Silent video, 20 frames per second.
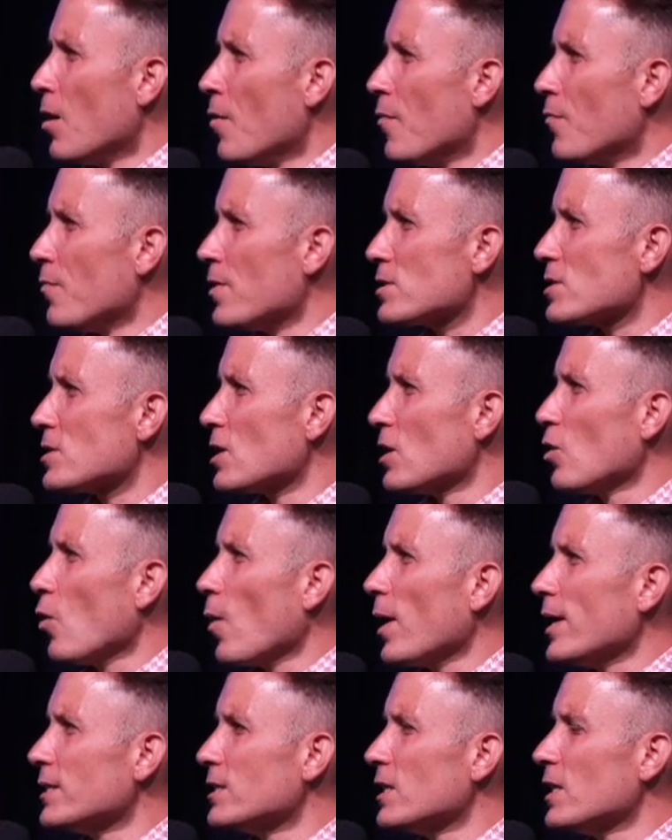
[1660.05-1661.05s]
this
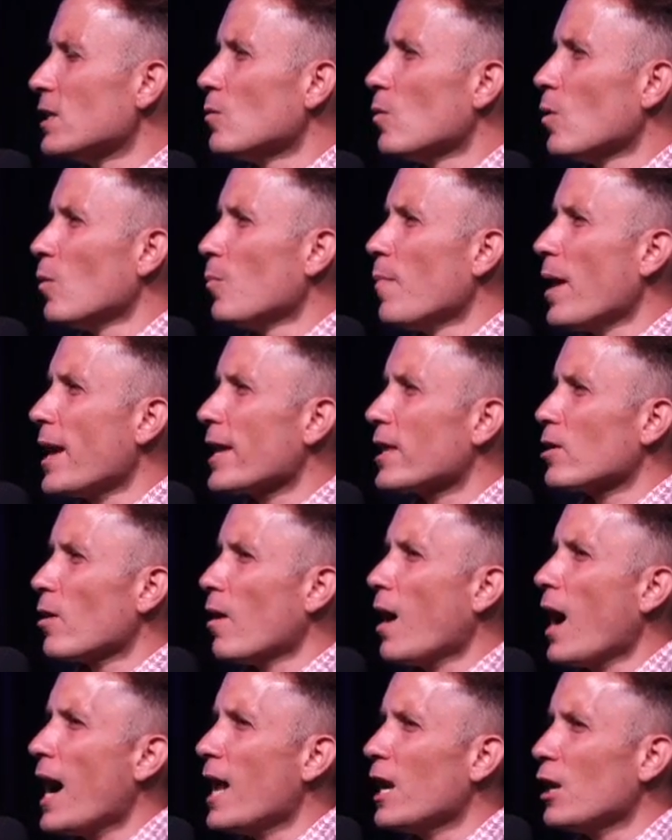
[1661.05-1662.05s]
anointing will make you
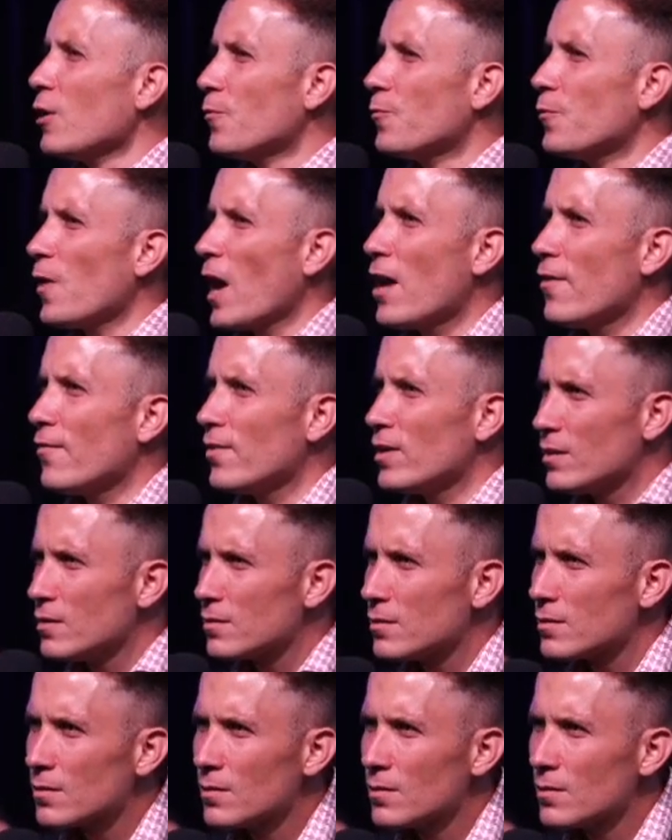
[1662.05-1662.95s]
highly favored.